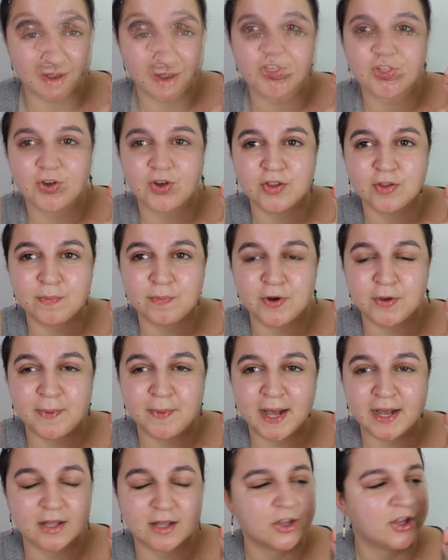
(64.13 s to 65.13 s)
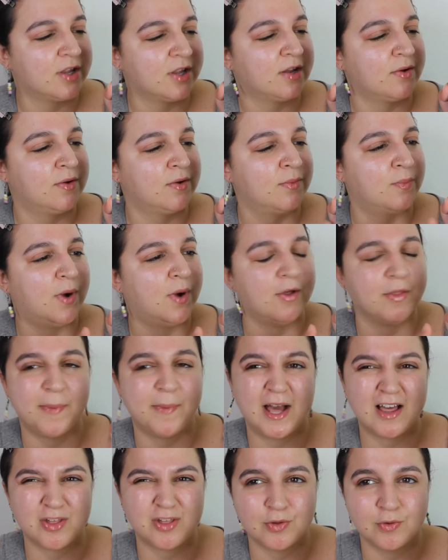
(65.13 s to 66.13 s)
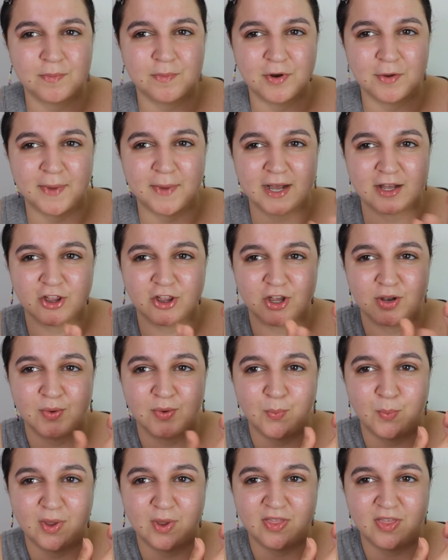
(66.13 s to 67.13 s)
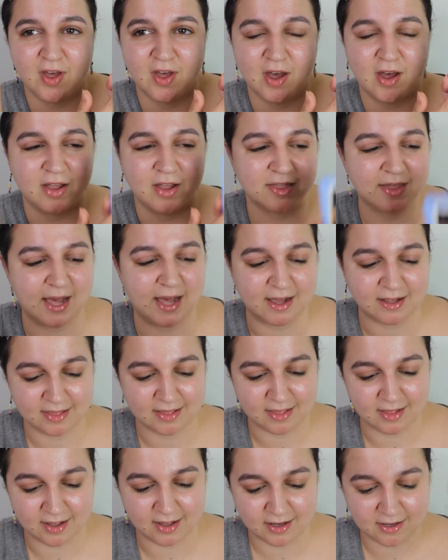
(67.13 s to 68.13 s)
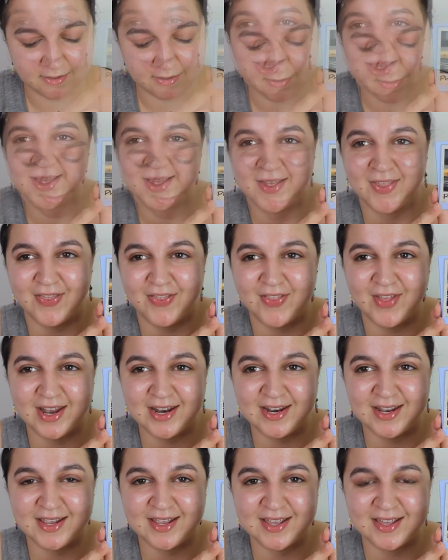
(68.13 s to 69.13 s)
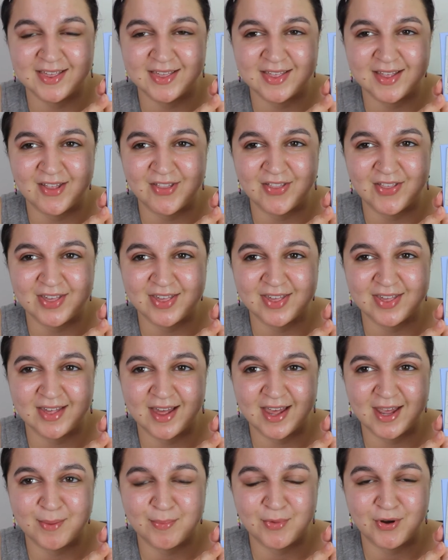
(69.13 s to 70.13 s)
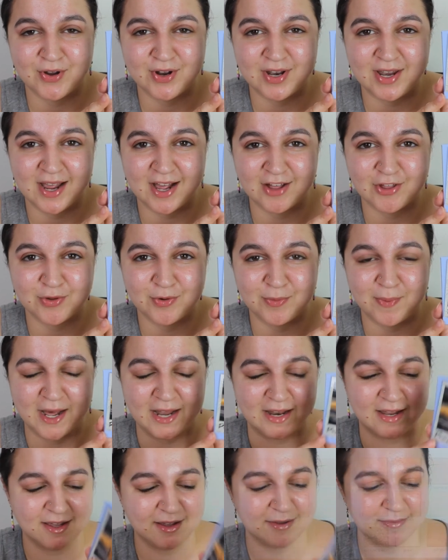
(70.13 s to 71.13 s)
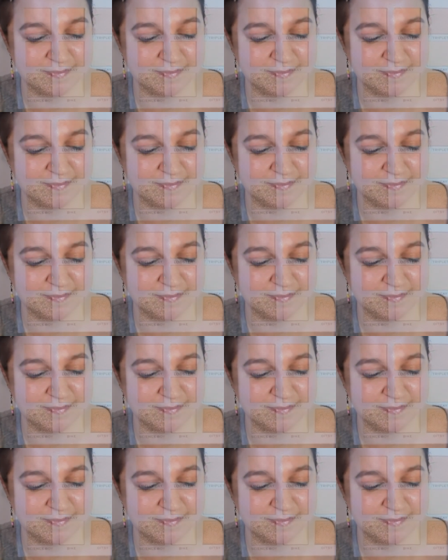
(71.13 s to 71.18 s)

It's got the blue packaging, well the pastel blue packaging with her taxi. Then it is the same on the actual palette.